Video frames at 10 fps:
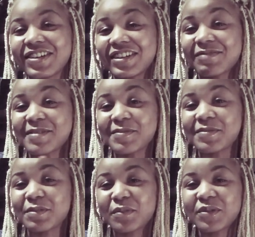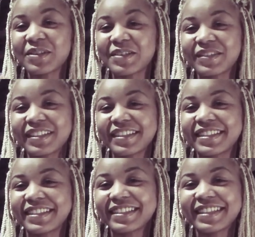remember, the blue thing was 6
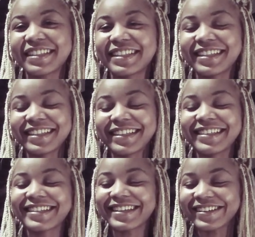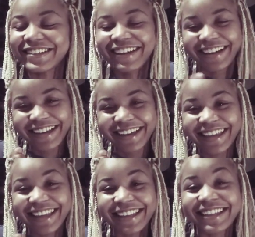inches, so
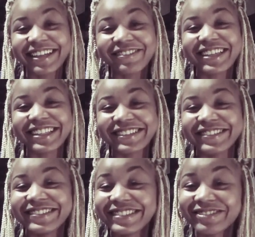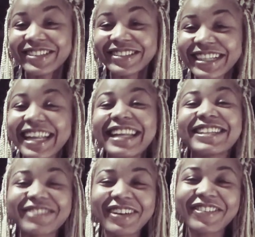he let me do the blue thing. Now this
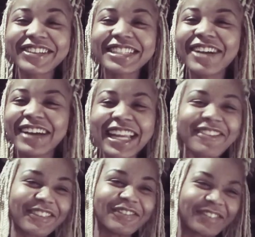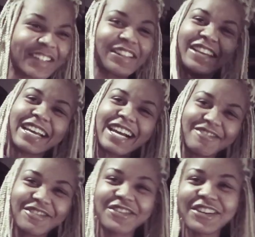is my first time. I ain't never fucked a guy
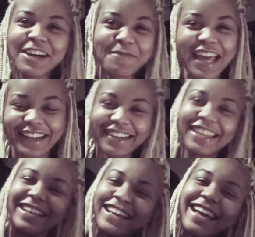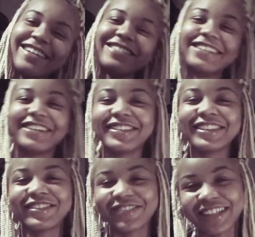before. I'm not a nigga. I don't know what
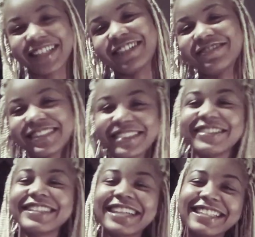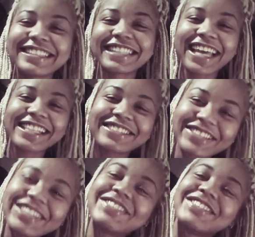the fuck I'm doing. I just had
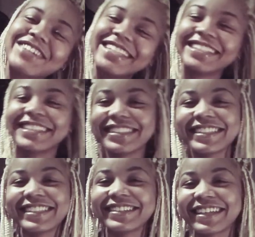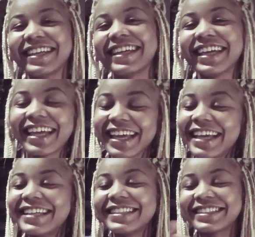dreams about this shit, okay?
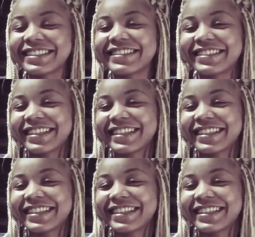So